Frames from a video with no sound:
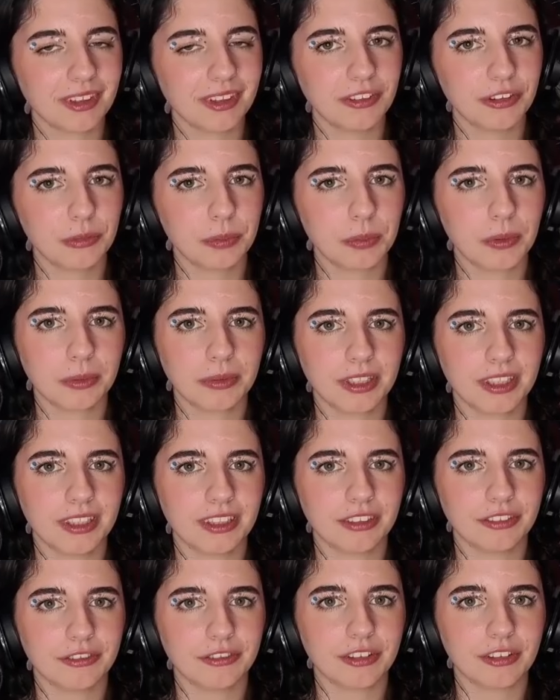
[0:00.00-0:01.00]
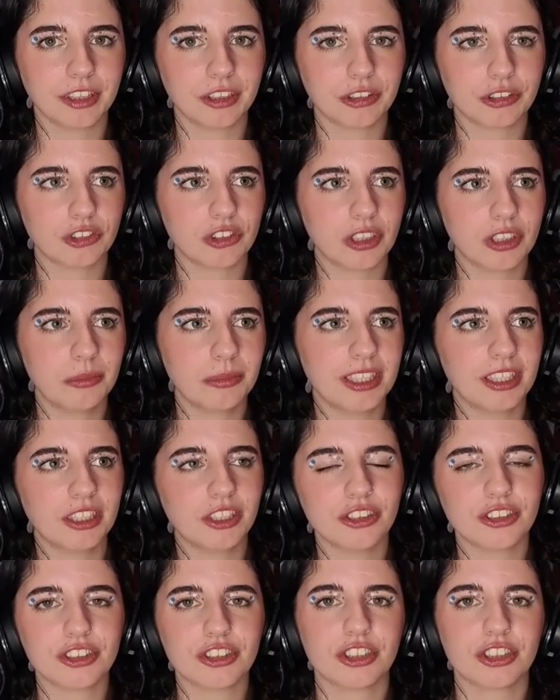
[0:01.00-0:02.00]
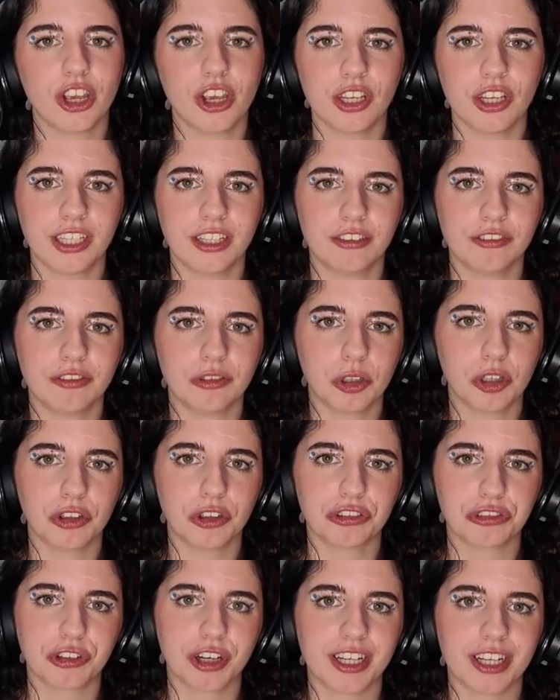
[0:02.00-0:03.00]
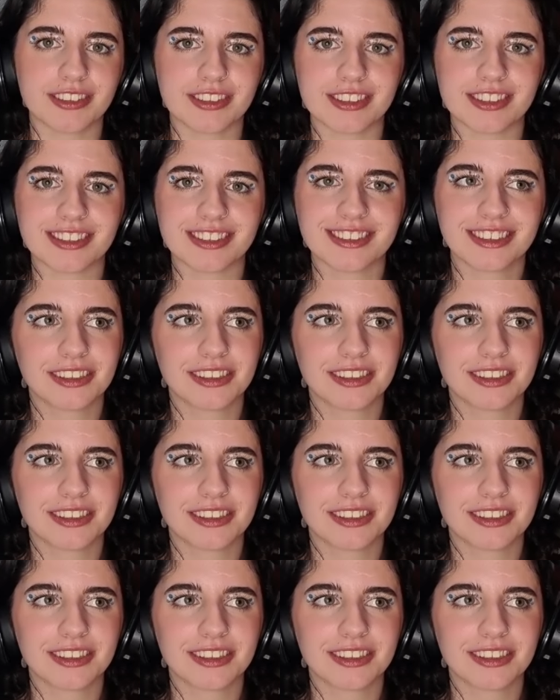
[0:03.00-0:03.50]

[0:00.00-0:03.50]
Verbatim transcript: This is probably extremely concerning for her friends,